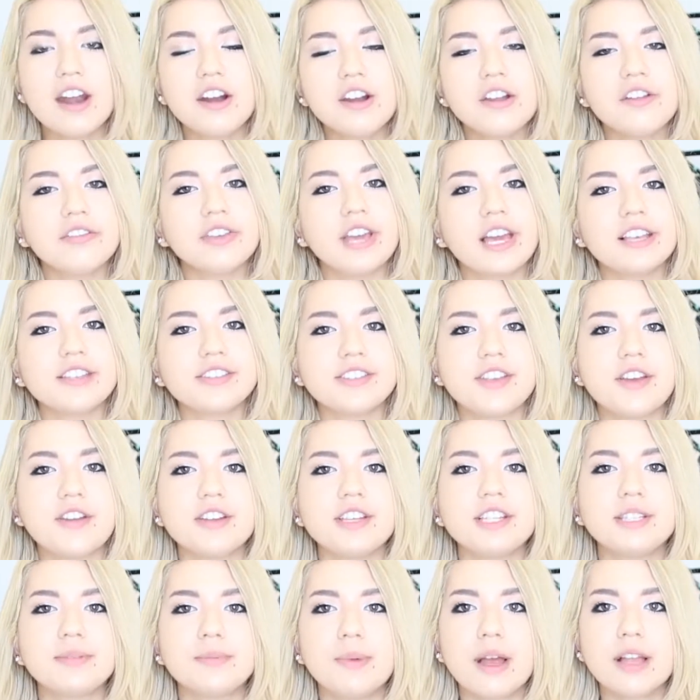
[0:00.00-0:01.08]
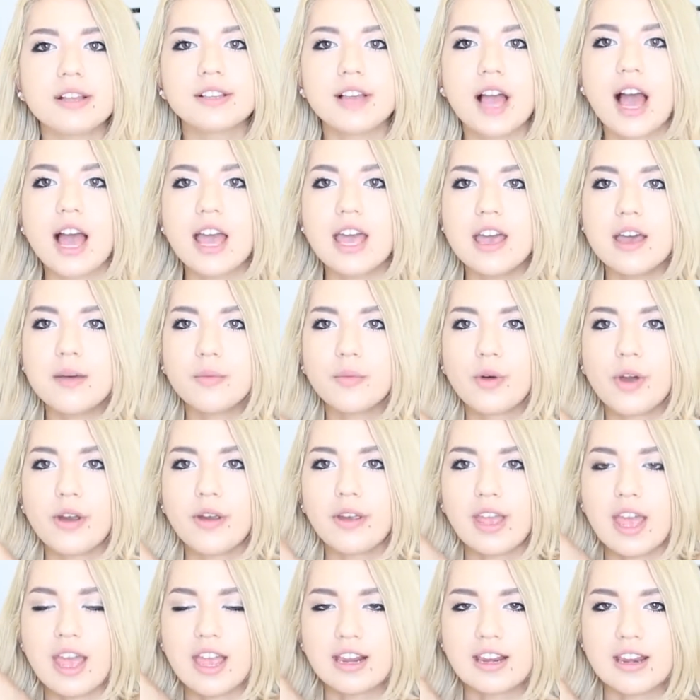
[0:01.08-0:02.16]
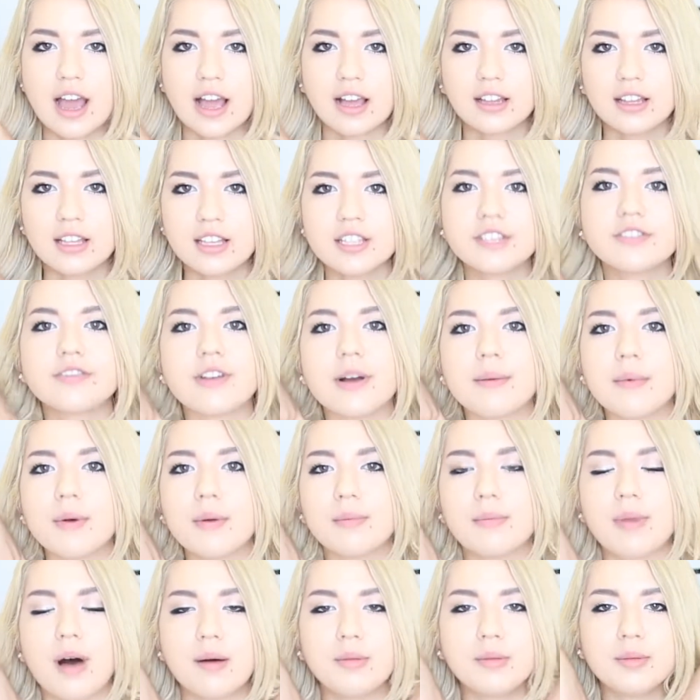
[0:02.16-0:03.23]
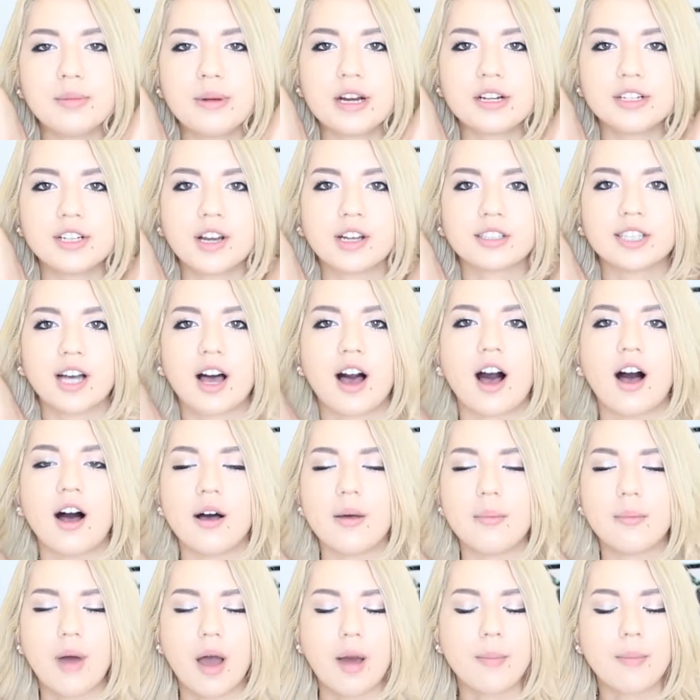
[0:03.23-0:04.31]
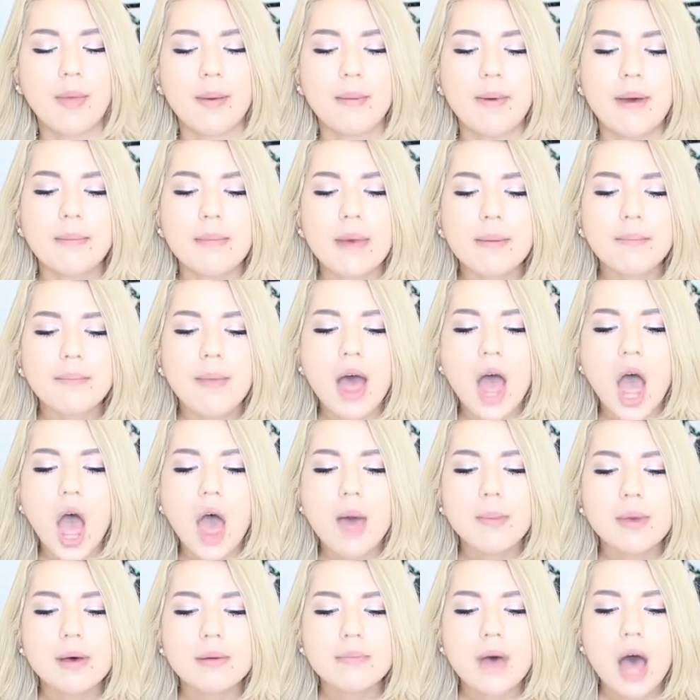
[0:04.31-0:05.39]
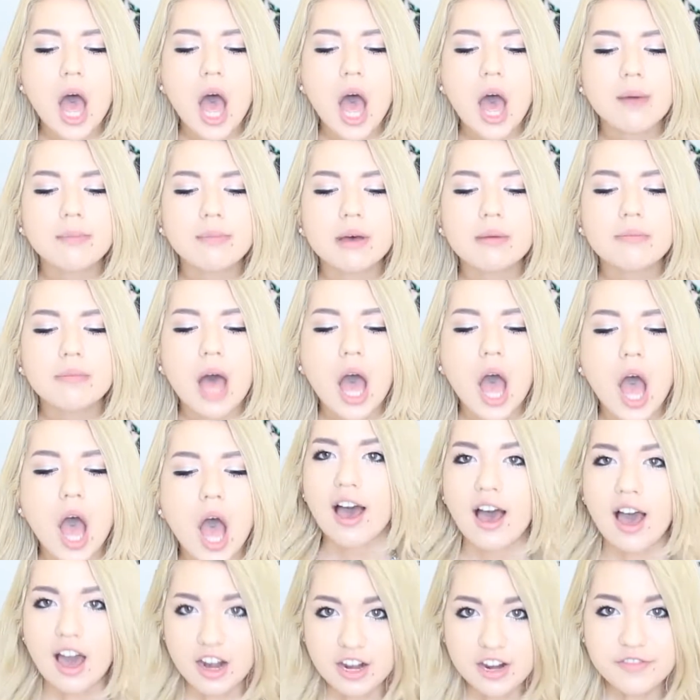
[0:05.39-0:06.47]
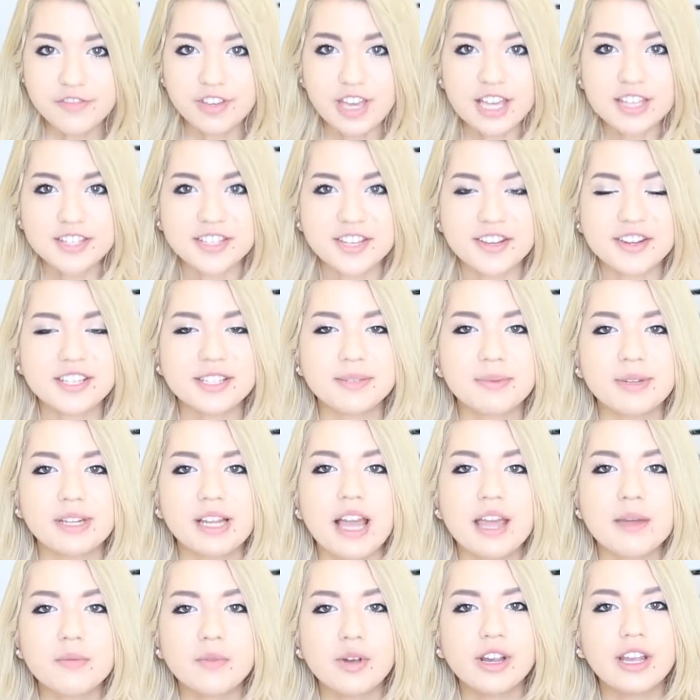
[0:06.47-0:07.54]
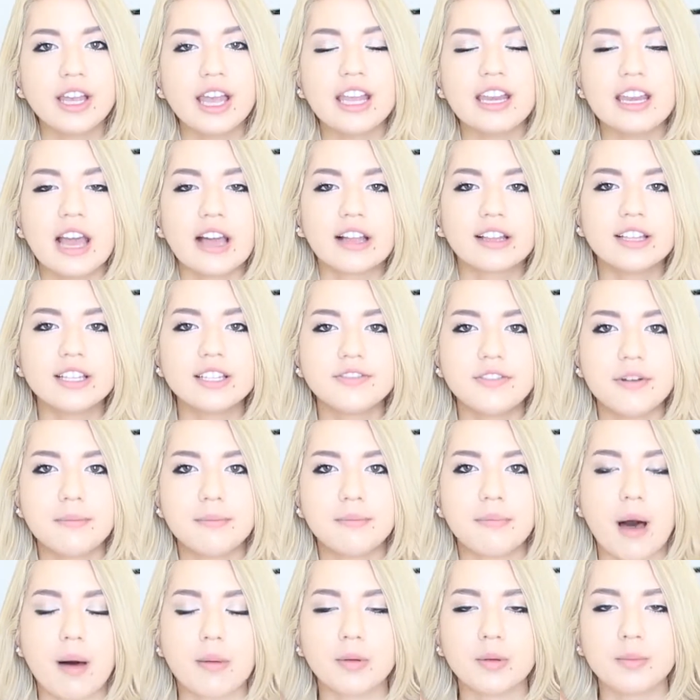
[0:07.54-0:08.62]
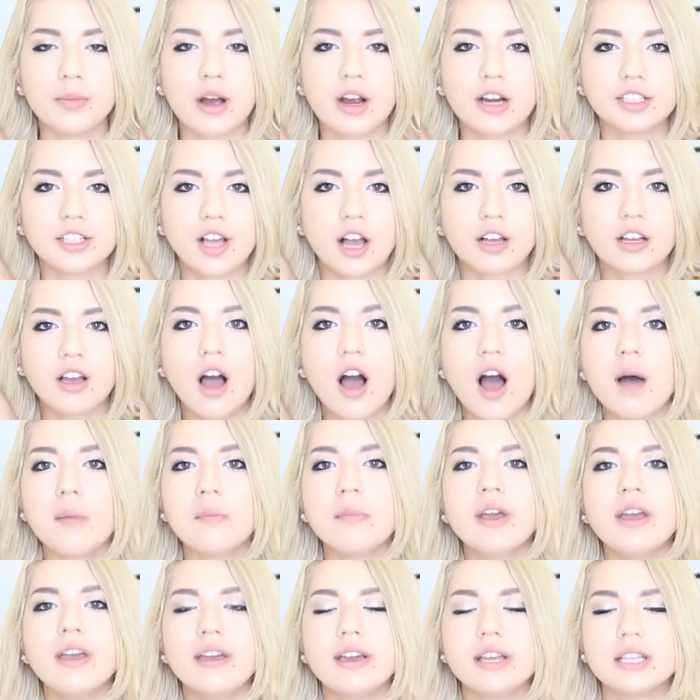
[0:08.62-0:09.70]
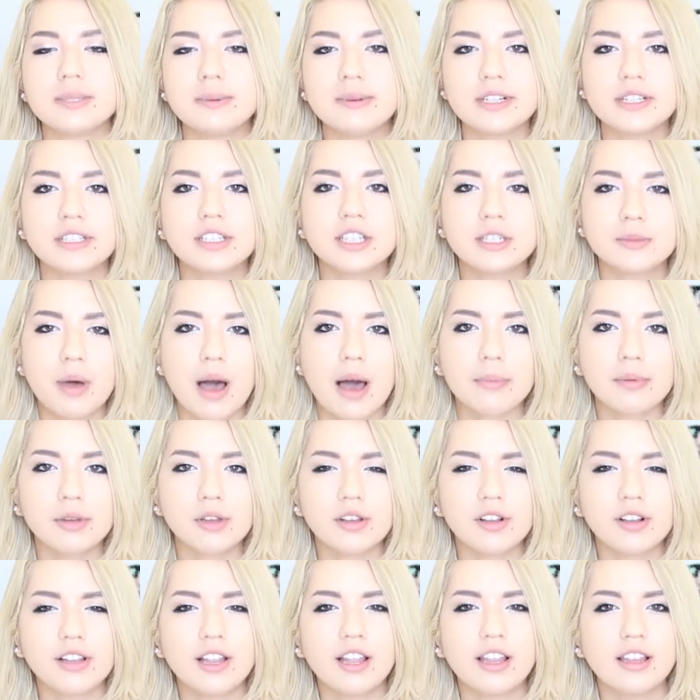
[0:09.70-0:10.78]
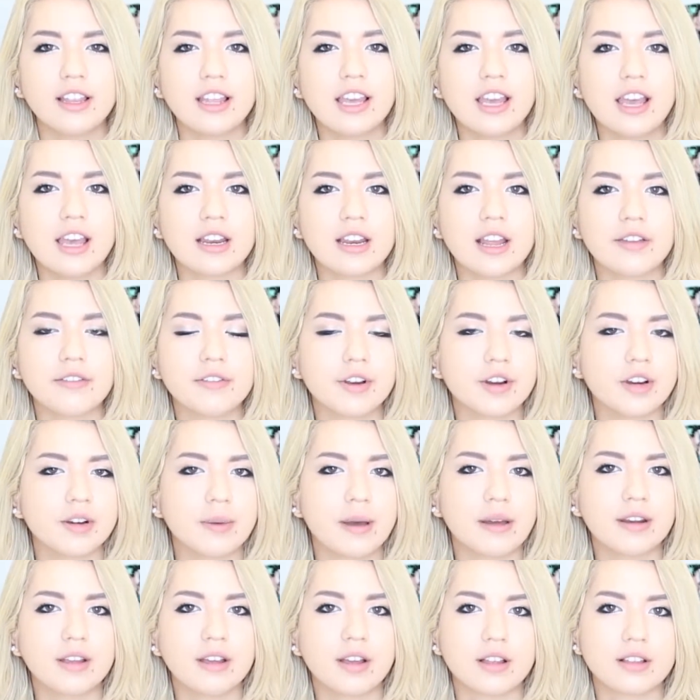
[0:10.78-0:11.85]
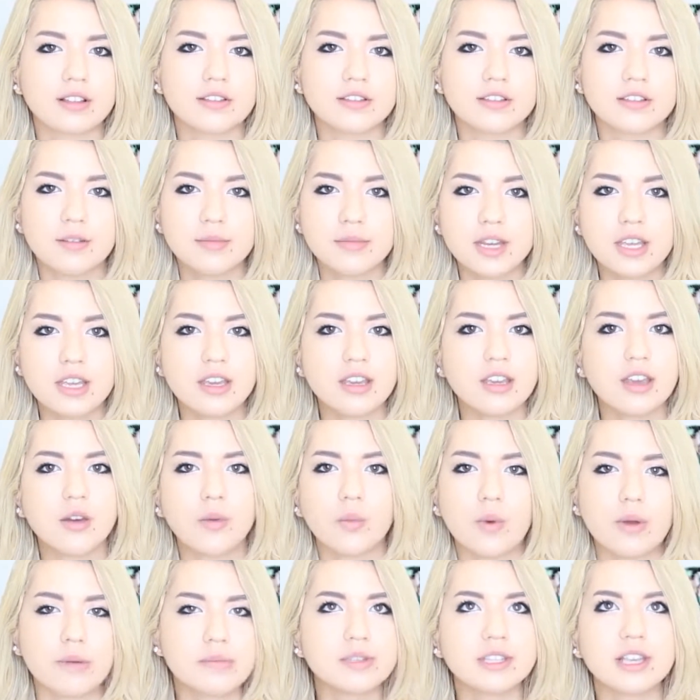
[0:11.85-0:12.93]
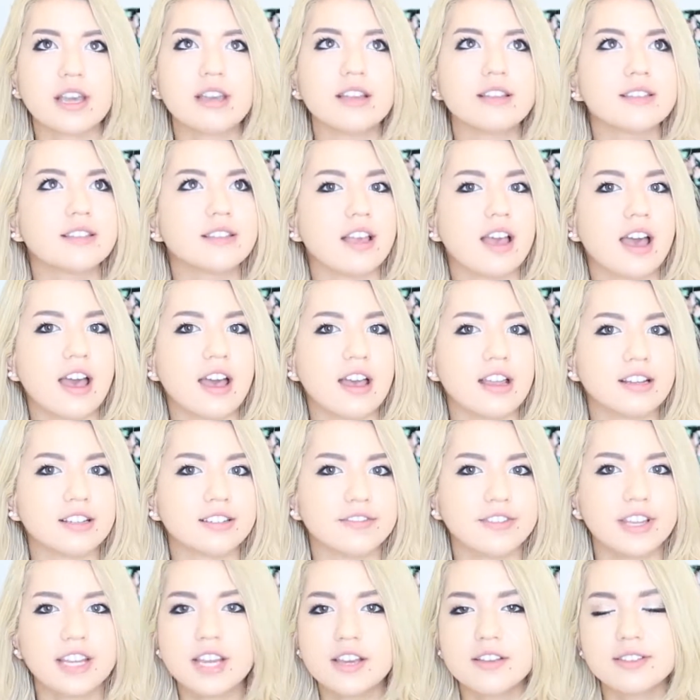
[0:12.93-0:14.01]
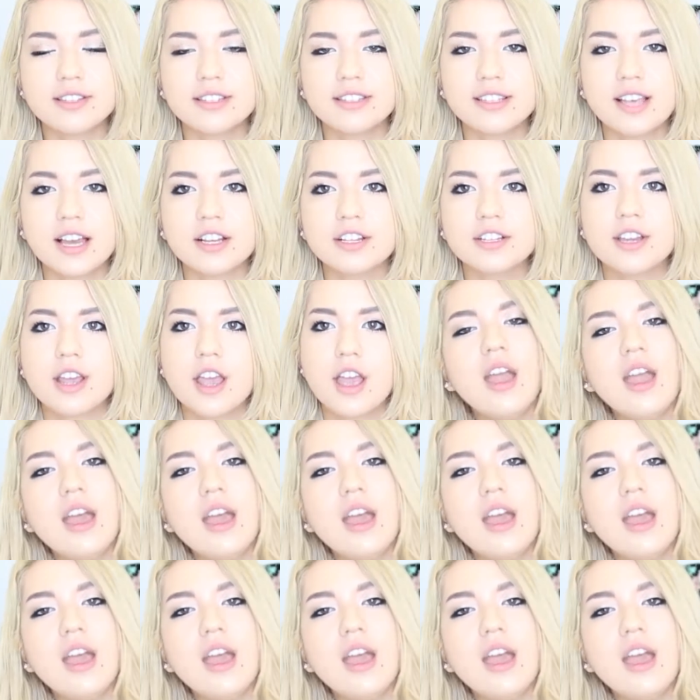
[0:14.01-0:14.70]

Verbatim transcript: I don't know if you guys noticed, but I am wearing a necklace from baublebar.com. I don't know if you guys noticed, but I'm wearing a necklace from baublebar.com. It's been a little popular lately, and I've heard about it on so many websites and videos and such.